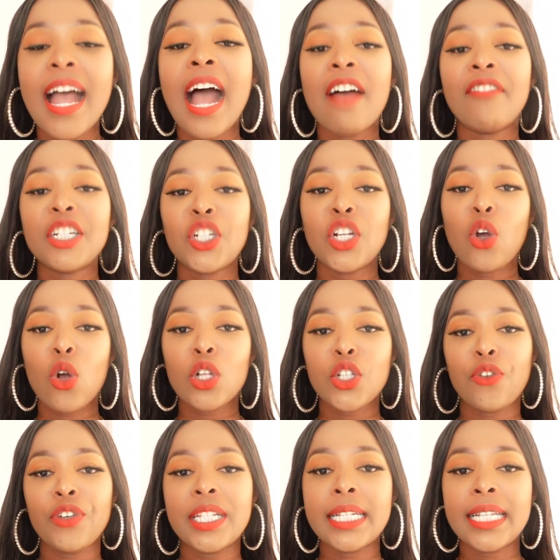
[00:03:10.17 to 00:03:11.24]
I've actually also
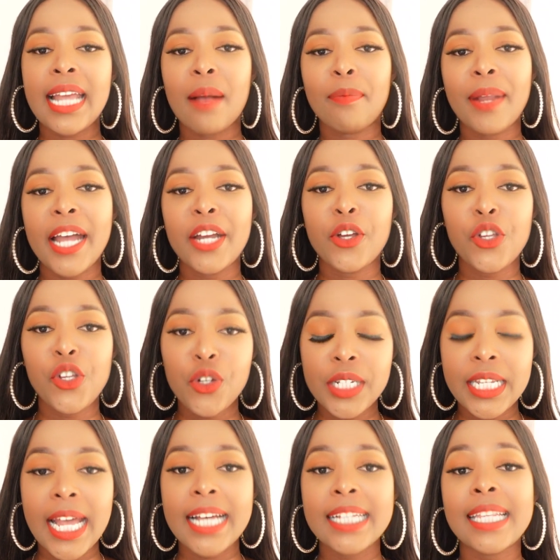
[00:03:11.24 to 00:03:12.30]
recently applied on
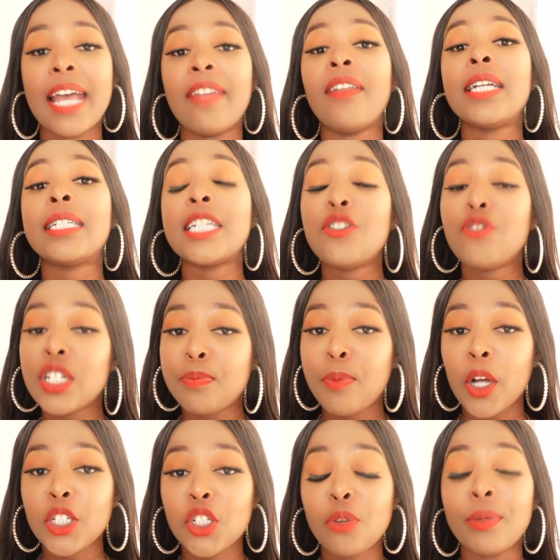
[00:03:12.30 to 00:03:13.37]
Utest and they did
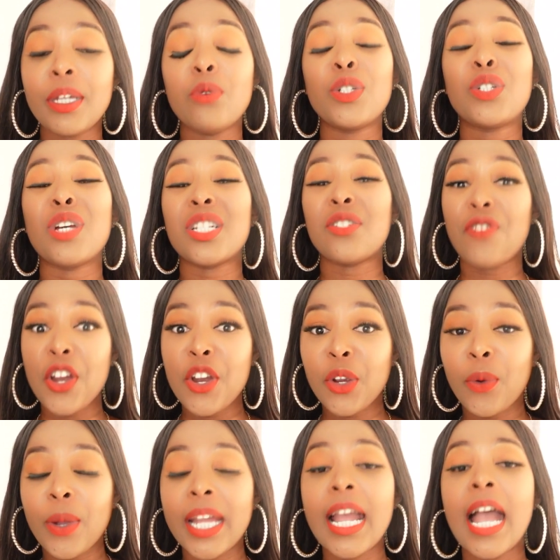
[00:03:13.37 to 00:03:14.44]
respond to me, which was very
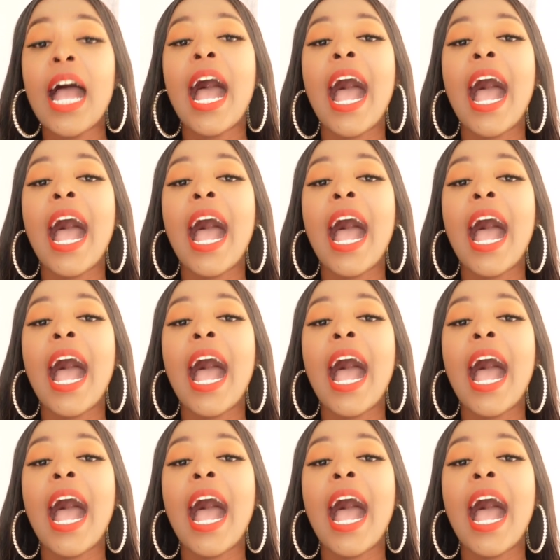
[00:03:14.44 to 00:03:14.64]
quick.